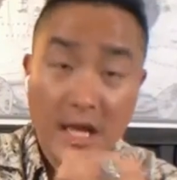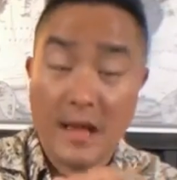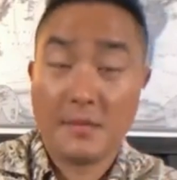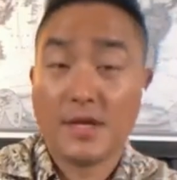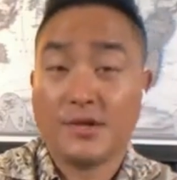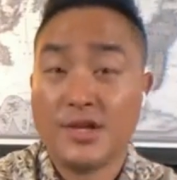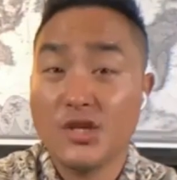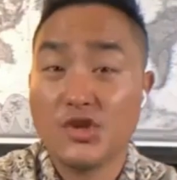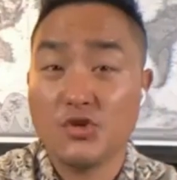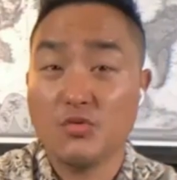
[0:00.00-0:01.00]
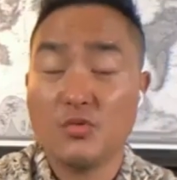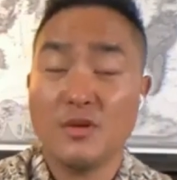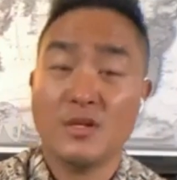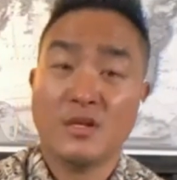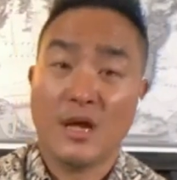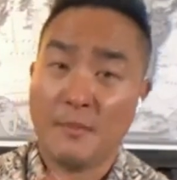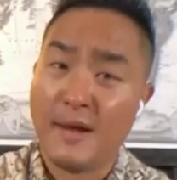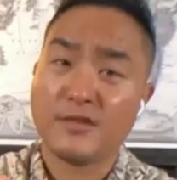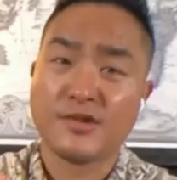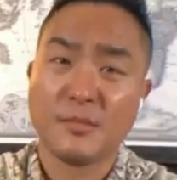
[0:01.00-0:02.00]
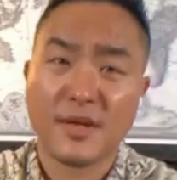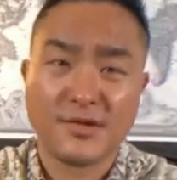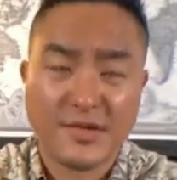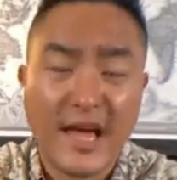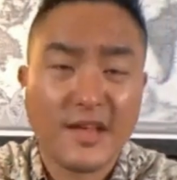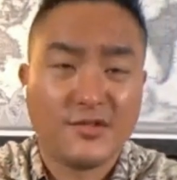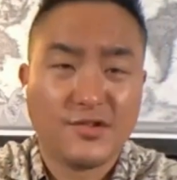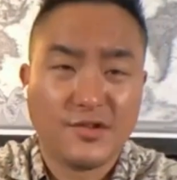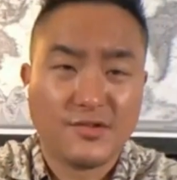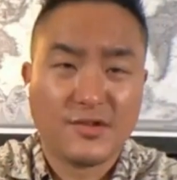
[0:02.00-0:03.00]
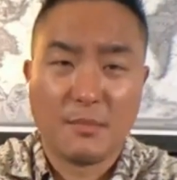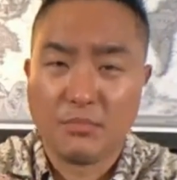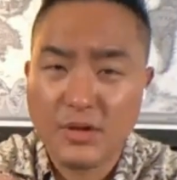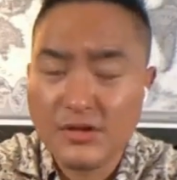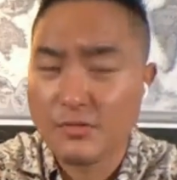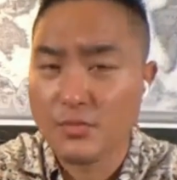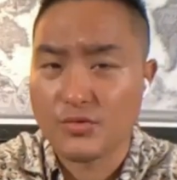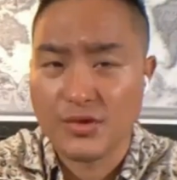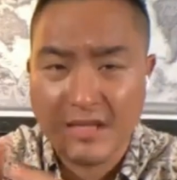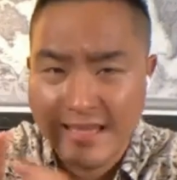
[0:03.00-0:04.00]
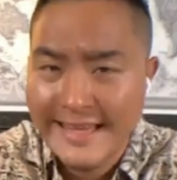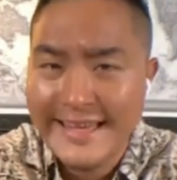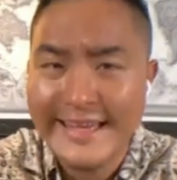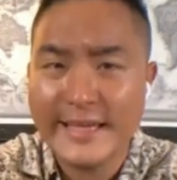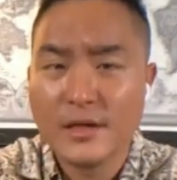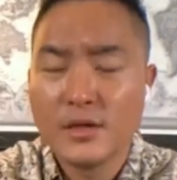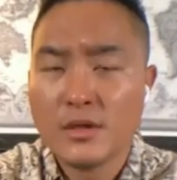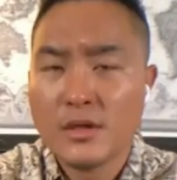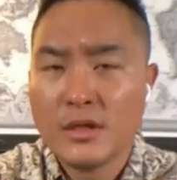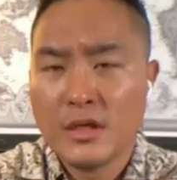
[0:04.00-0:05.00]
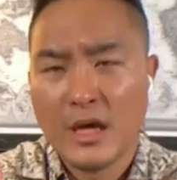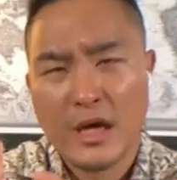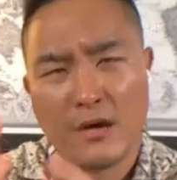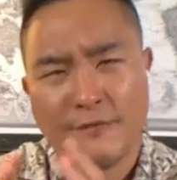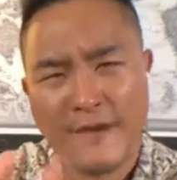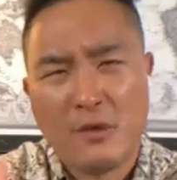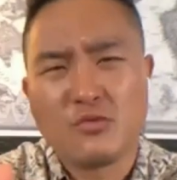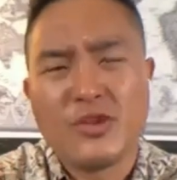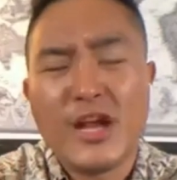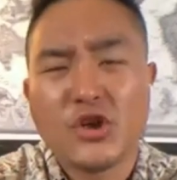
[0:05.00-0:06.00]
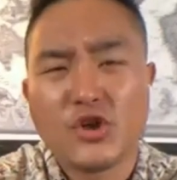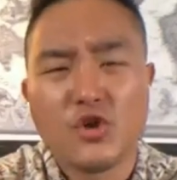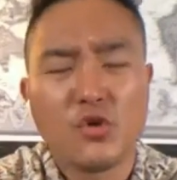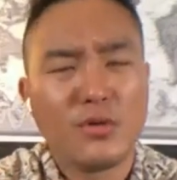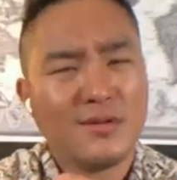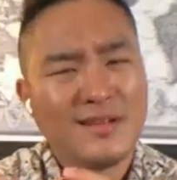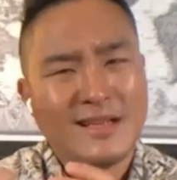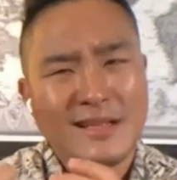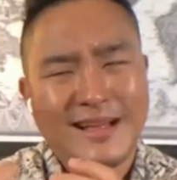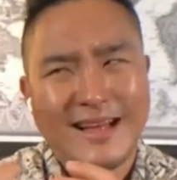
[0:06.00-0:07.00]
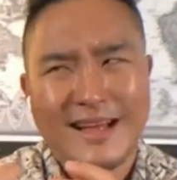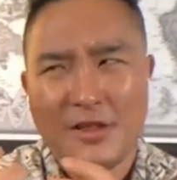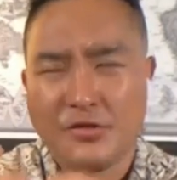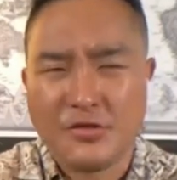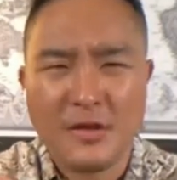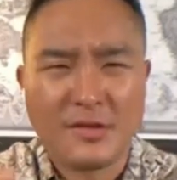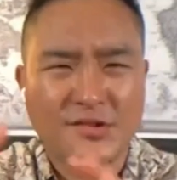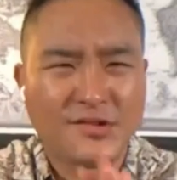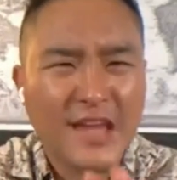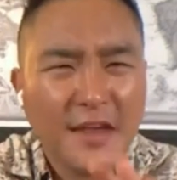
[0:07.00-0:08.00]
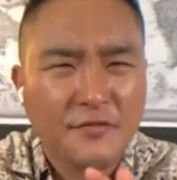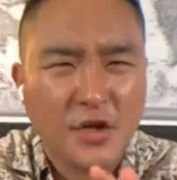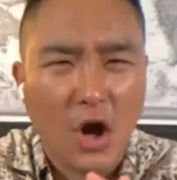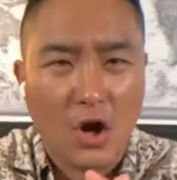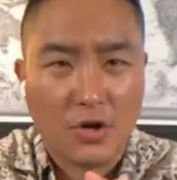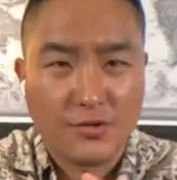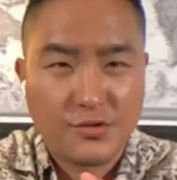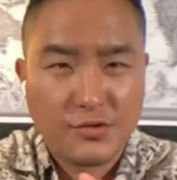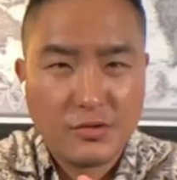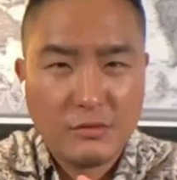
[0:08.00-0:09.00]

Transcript: I'm going to teach you about some of the sciences, the principles, the key uh, foundational uh, safeguards,